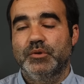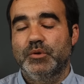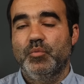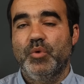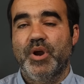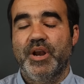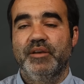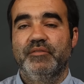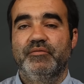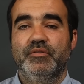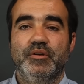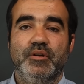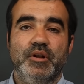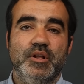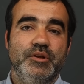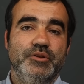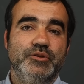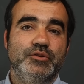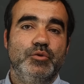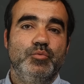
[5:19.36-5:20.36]
whatever.
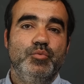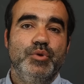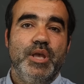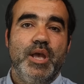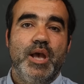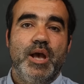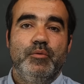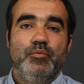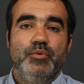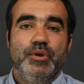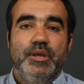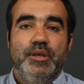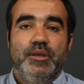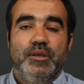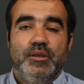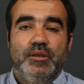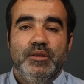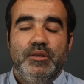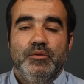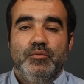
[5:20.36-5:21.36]
So we,
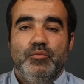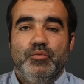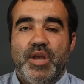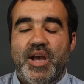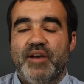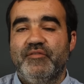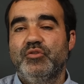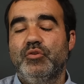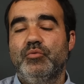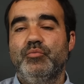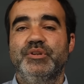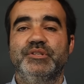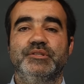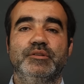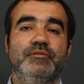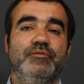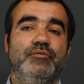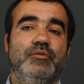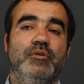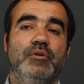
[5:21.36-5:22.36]
we, we have no
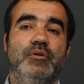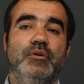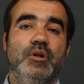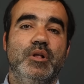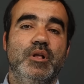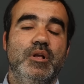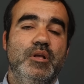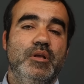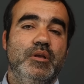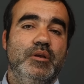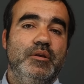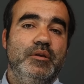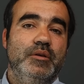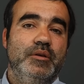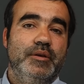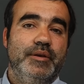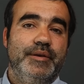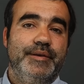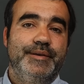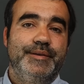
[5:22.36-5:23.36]
reason for
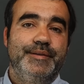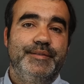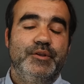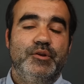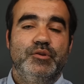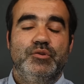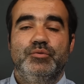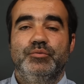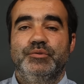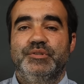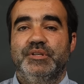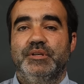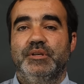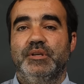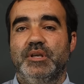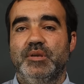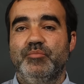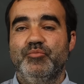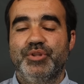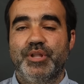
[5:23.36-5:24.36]
and uh, not
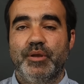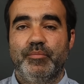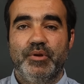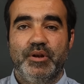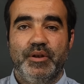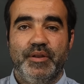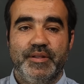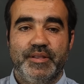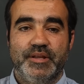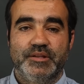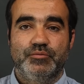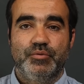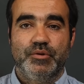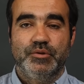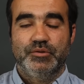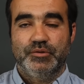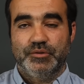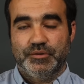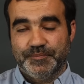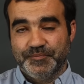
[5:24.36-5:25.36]
using immutable data
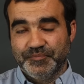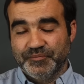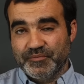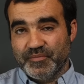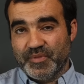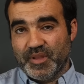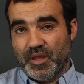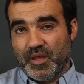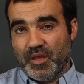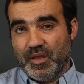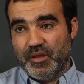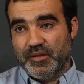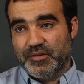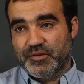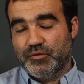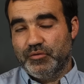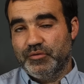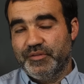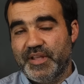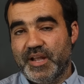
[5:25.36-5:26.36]
structures.
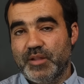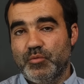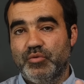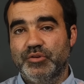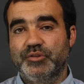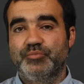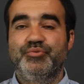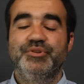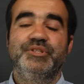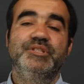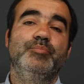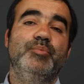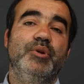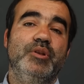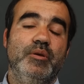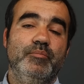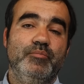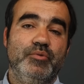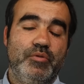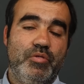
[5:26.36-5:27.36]
So that was principle
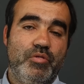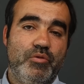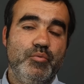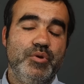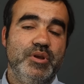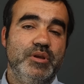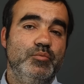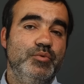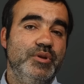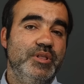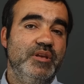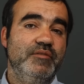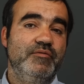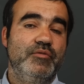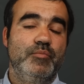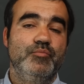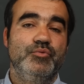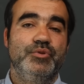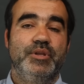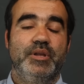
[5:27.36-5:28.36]
number three. We
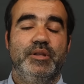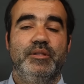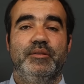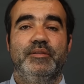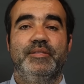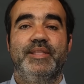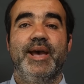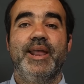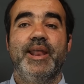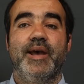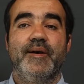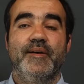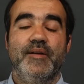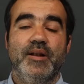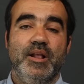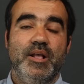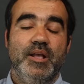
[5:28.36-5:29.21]
never mutate data.